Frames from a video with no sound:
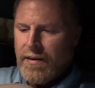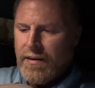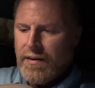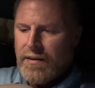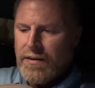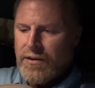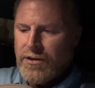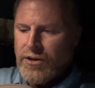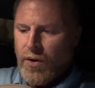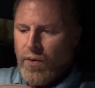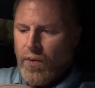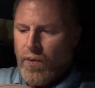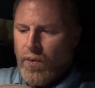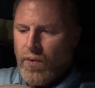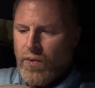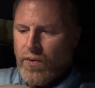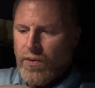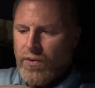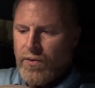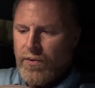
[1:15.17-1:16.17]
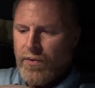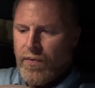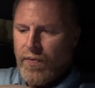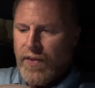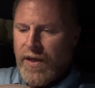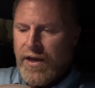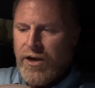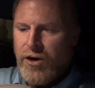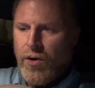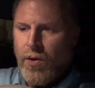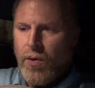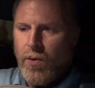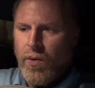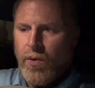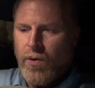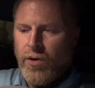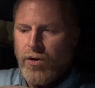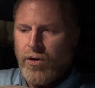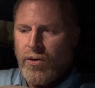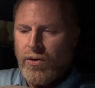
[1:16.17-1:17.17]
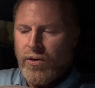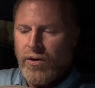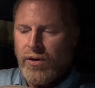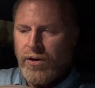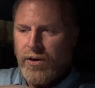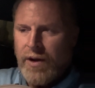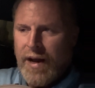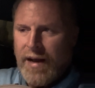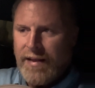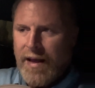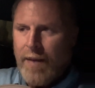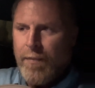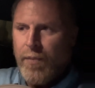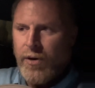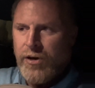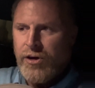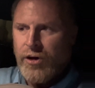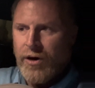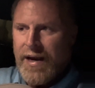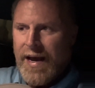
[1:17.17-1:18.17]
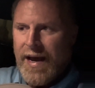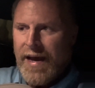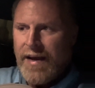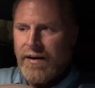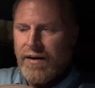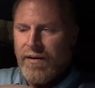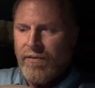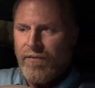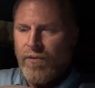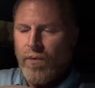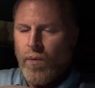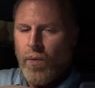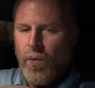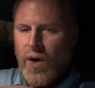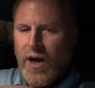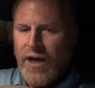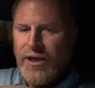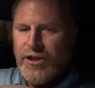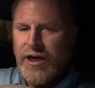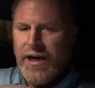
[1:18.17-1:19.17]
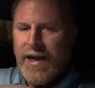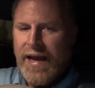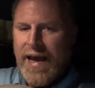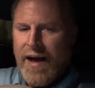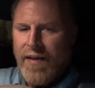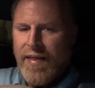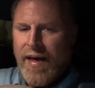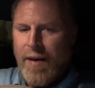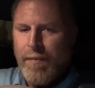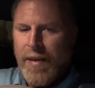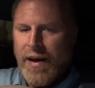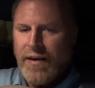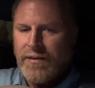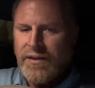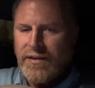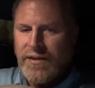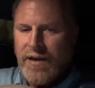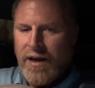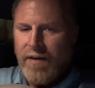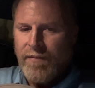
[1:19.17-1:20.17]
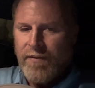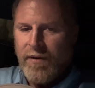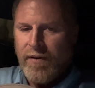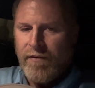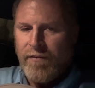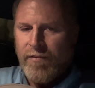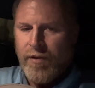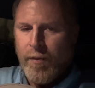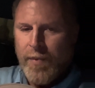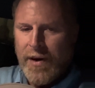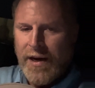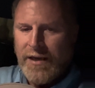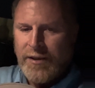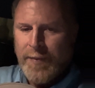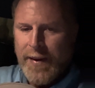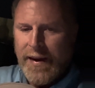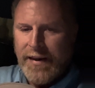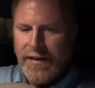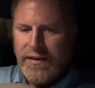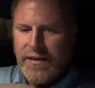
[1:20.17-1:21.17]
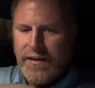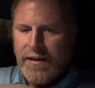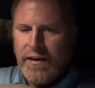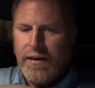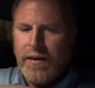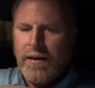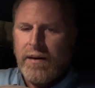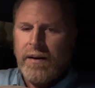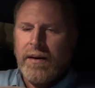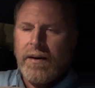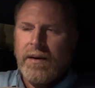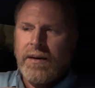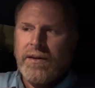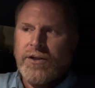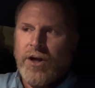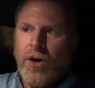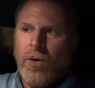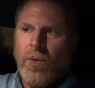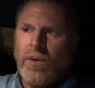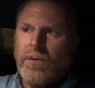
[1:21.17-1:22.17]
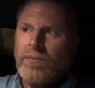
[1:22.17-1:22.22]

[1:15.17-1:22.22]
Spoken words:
so then you're at that point, you're kind of watching how that bounces off of the prospect. So